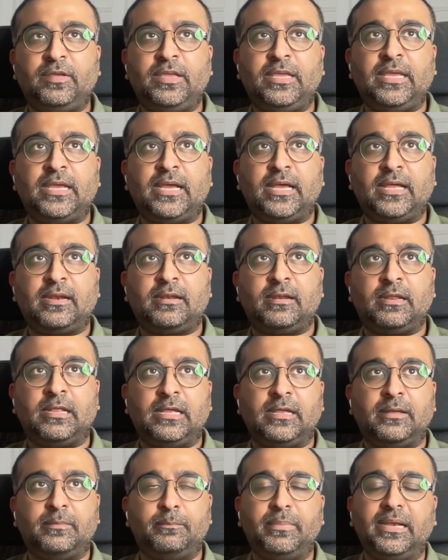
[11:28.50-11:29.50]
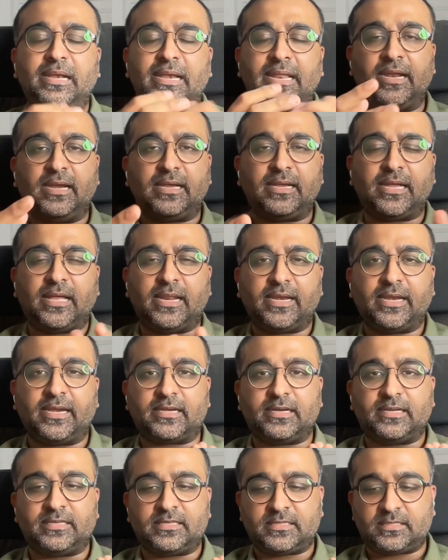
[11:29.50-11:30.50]
we are building a
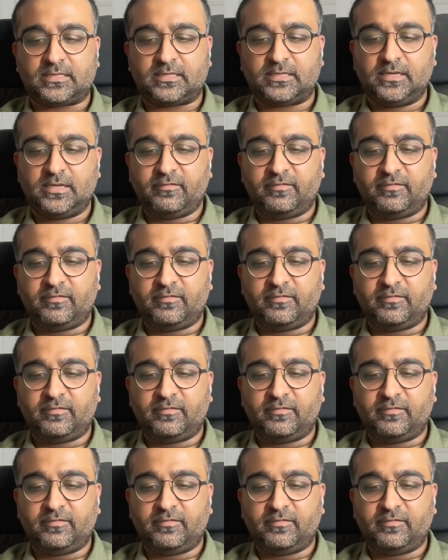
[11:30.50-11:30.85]
target list.